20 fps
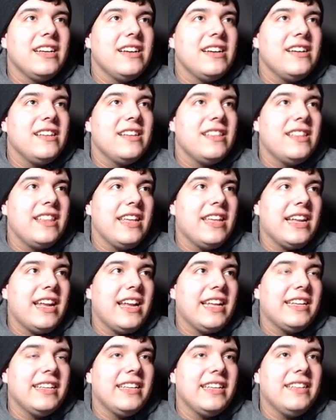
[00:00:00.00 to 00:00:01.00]
than I
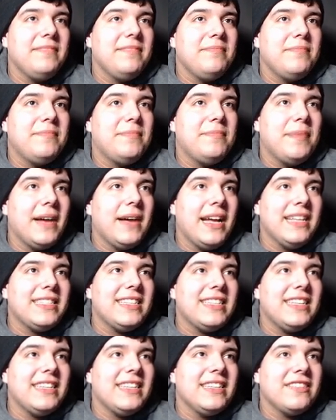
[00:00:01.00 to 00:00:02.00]
did, but
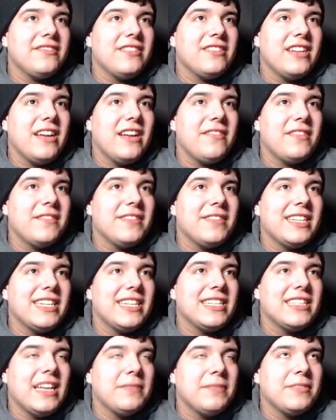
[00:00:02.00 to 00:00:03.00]
it is whatever because
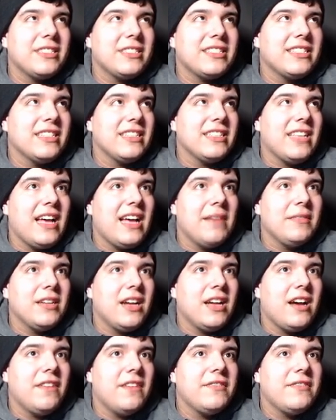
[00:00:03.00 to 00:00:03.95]
I'm just gonna lob it off.